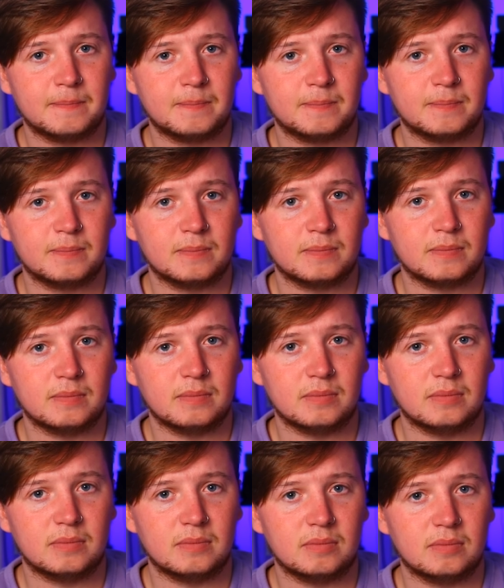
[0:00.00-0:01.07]

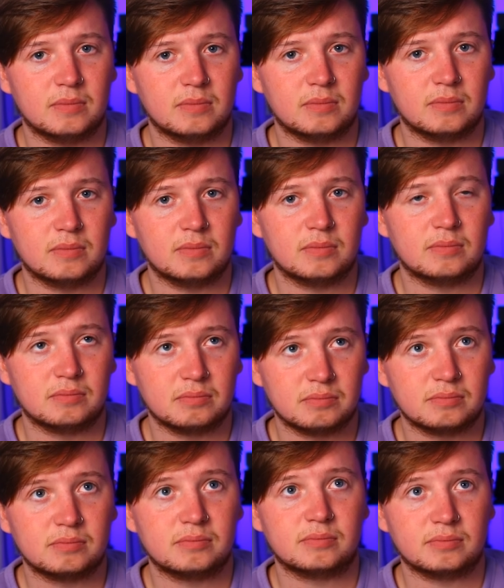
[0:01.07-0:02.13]

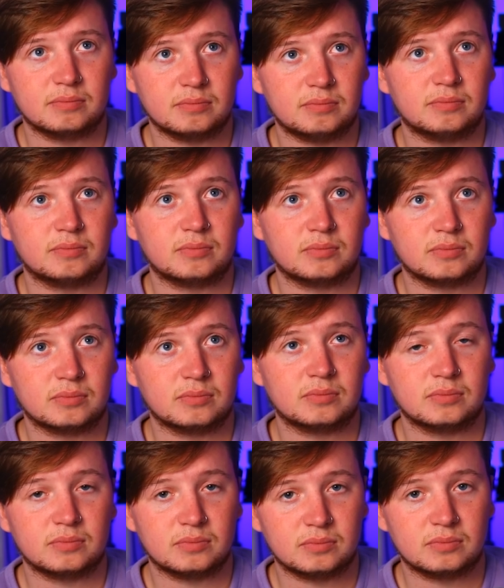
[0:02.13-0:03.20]

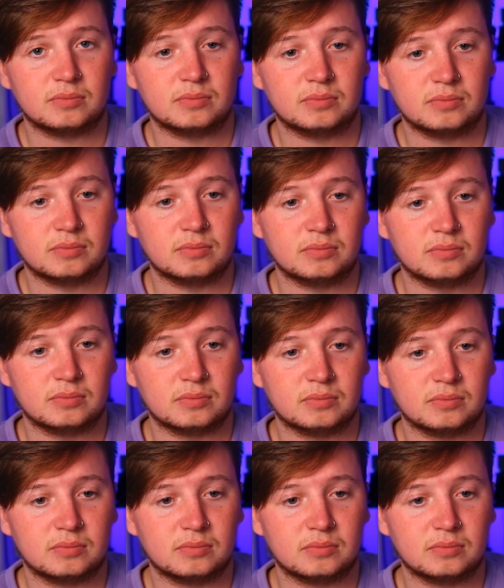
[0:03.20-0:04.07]
[no speech]